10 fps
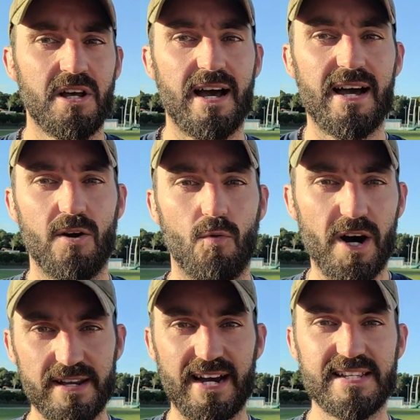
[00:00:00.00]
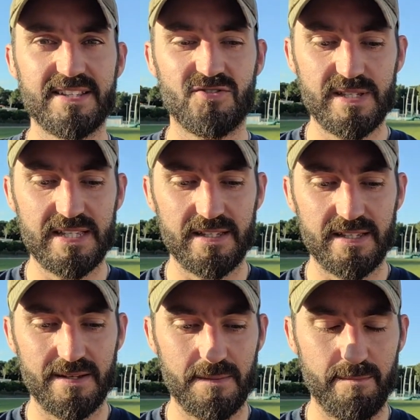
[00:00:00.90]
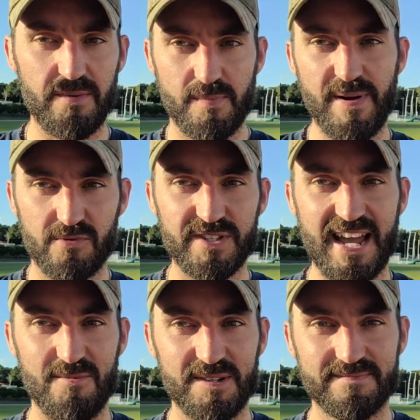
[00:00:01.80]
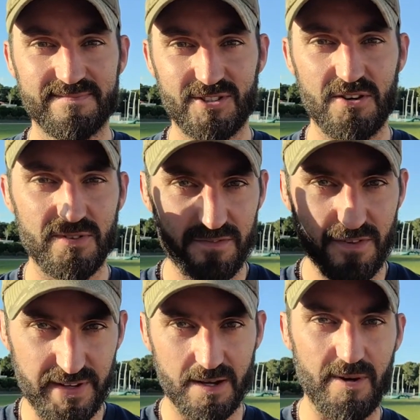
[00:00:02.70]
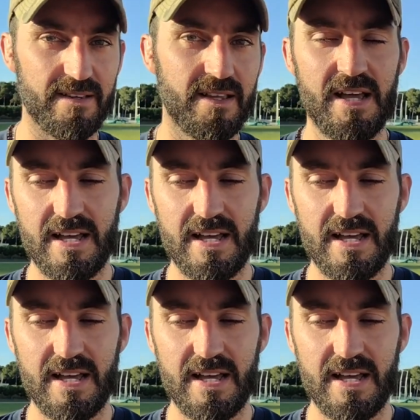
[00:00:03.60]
One, I need to be better prepared with the camera, so I don't have to think about it.